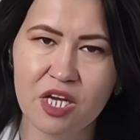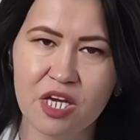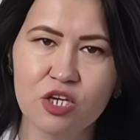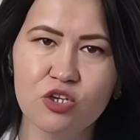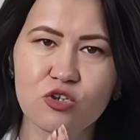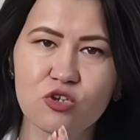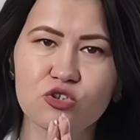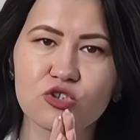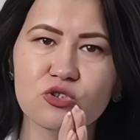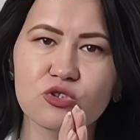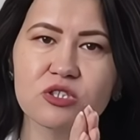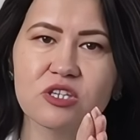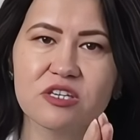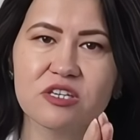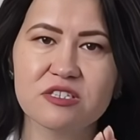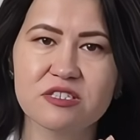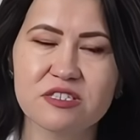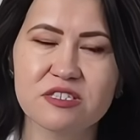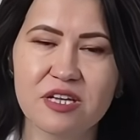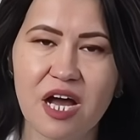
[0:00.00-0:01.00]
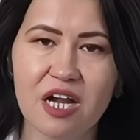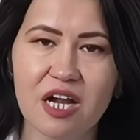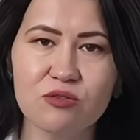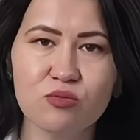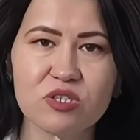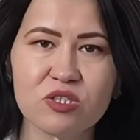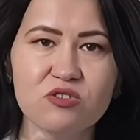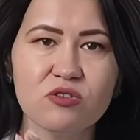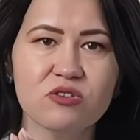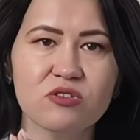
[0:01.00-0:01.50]
You should consult
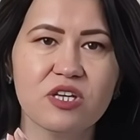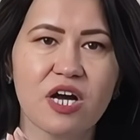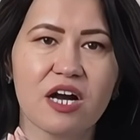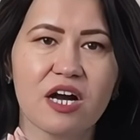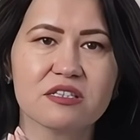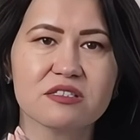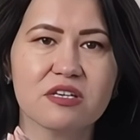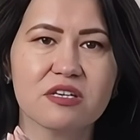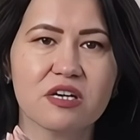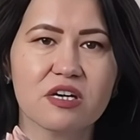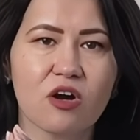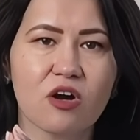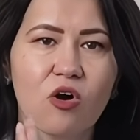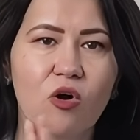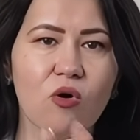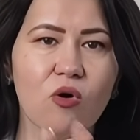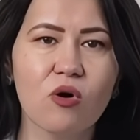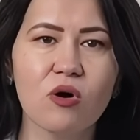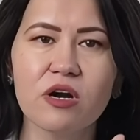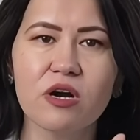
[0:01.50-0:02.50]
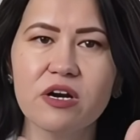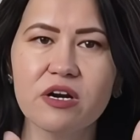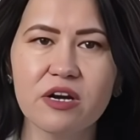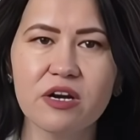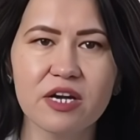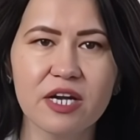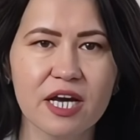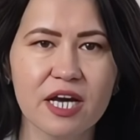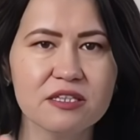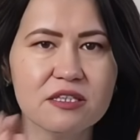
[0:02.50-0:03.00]
with your doctor or
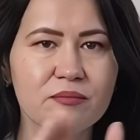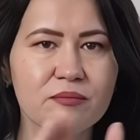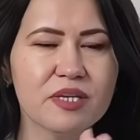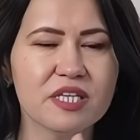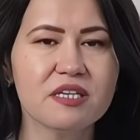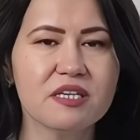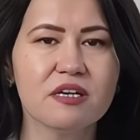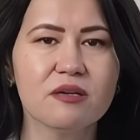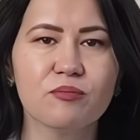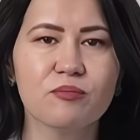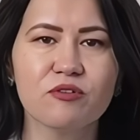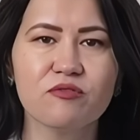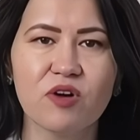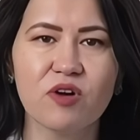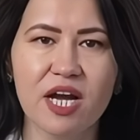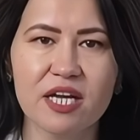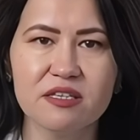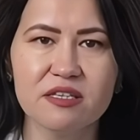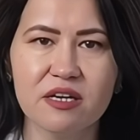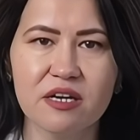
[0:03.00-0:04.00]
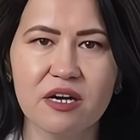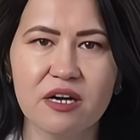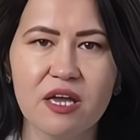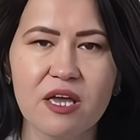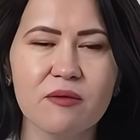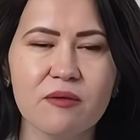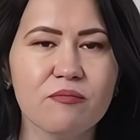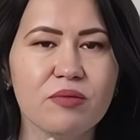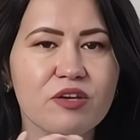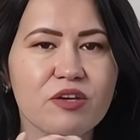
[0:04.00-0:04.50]
another medical provider
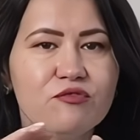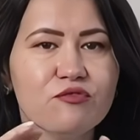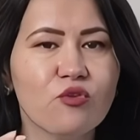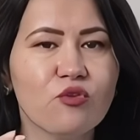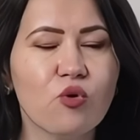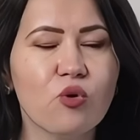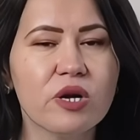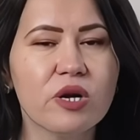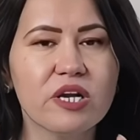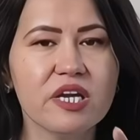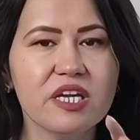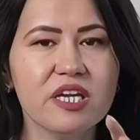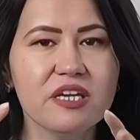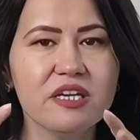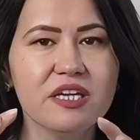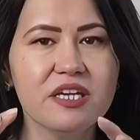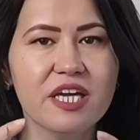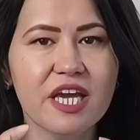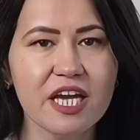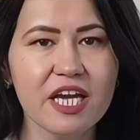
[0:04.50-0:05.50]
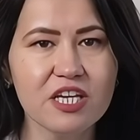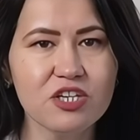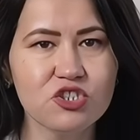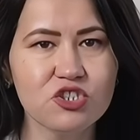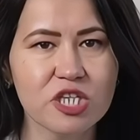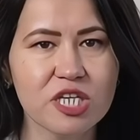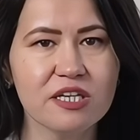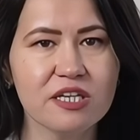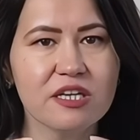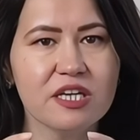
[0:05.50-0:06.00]
before
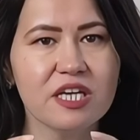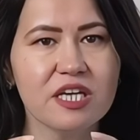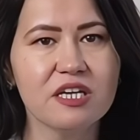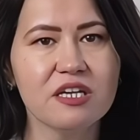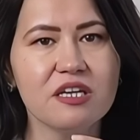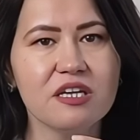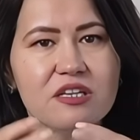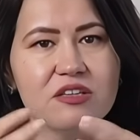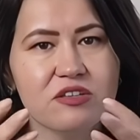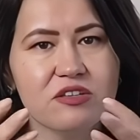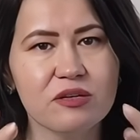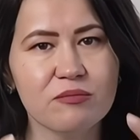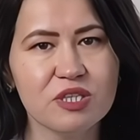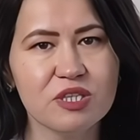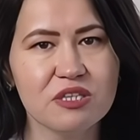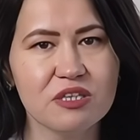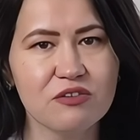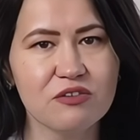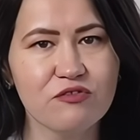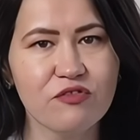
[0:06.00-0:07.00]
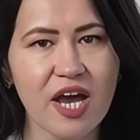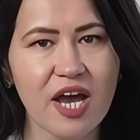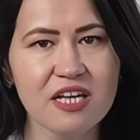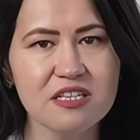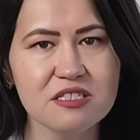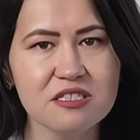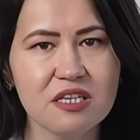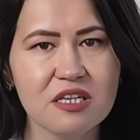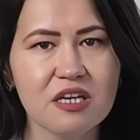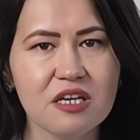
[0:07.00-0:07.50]
engaging in intermittent
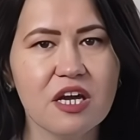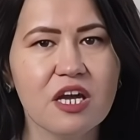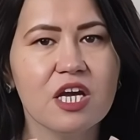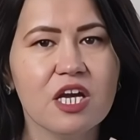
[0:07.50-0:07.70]
fasting